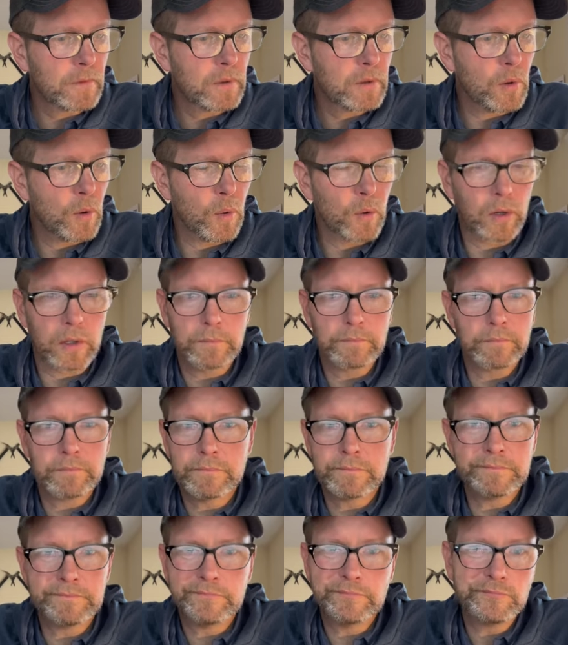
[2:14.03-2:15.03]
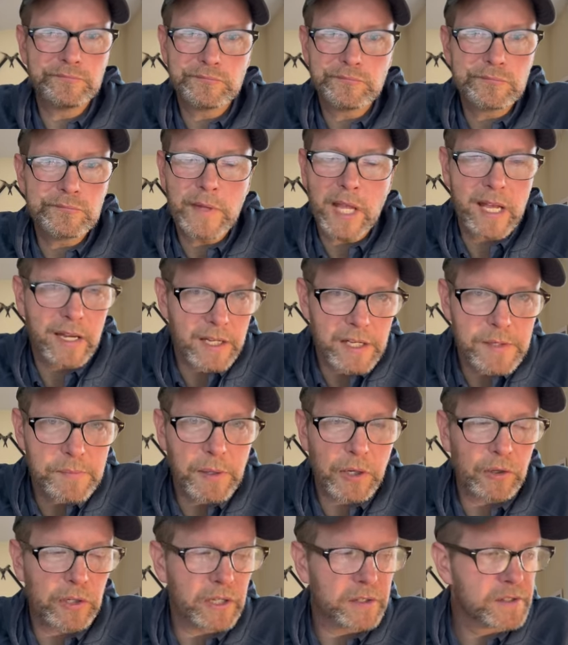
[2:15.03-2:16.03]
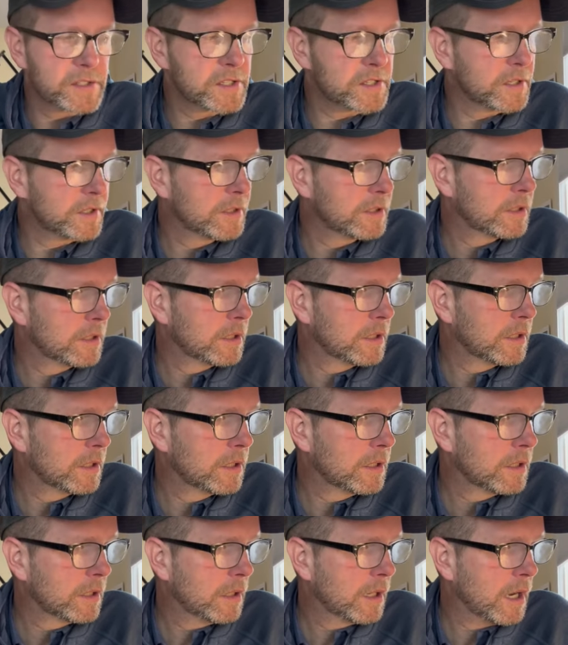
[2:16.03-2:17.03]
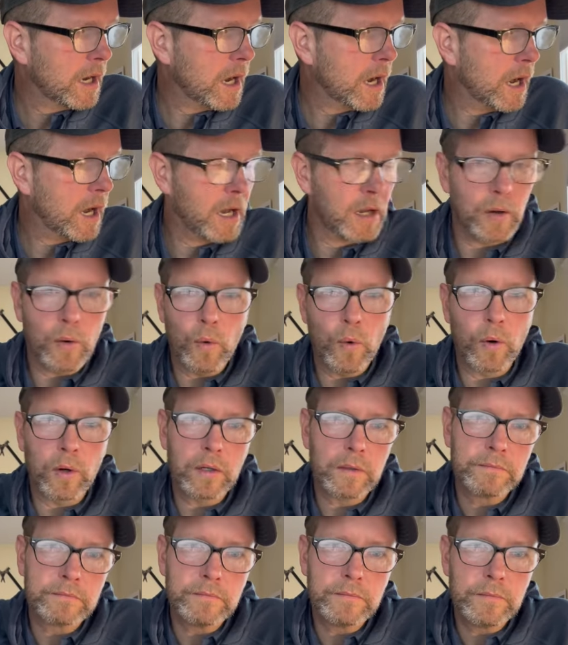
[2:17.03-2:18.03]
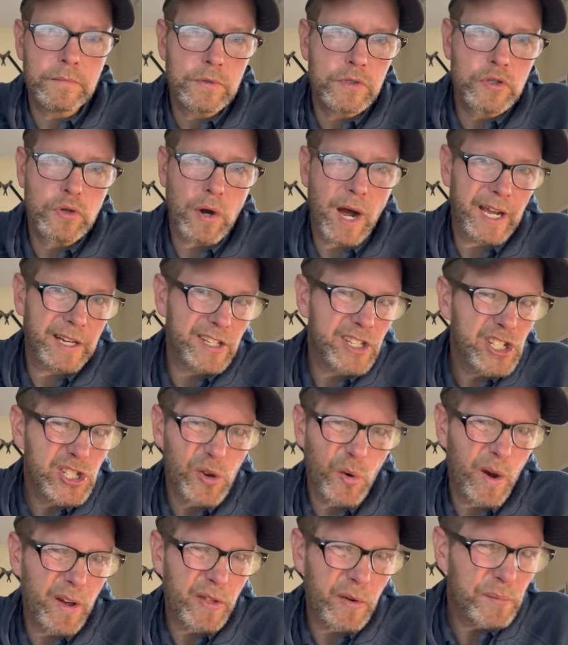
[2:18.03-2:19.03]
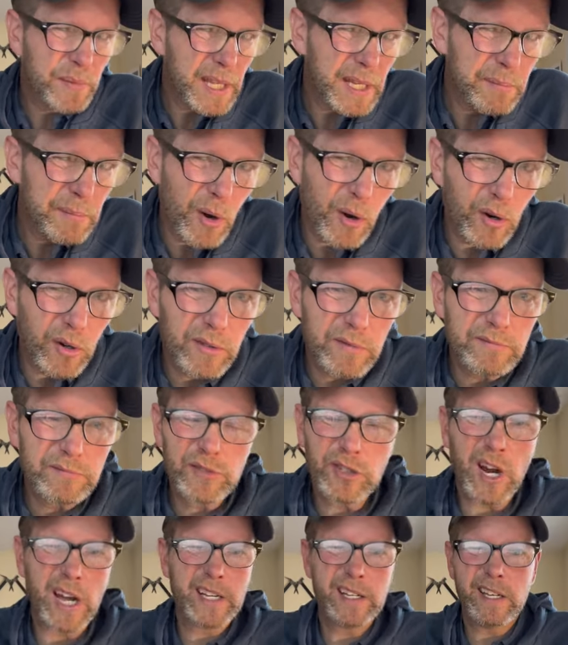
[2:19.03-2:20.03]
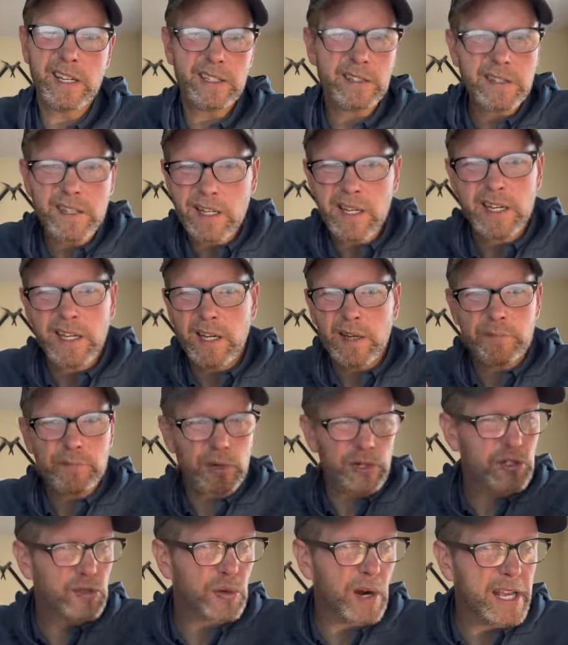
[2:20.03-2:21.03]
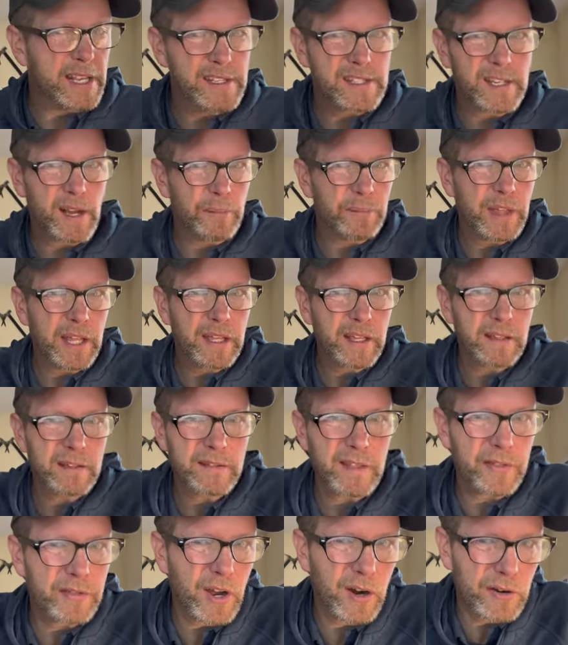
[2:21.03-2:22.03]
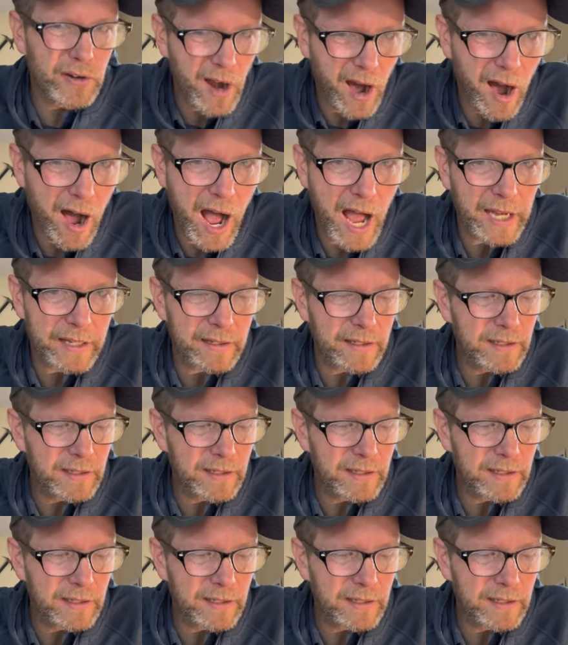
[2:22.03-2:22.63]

or inexperienced uh, or trying to show other people, trying to portray something that they're not.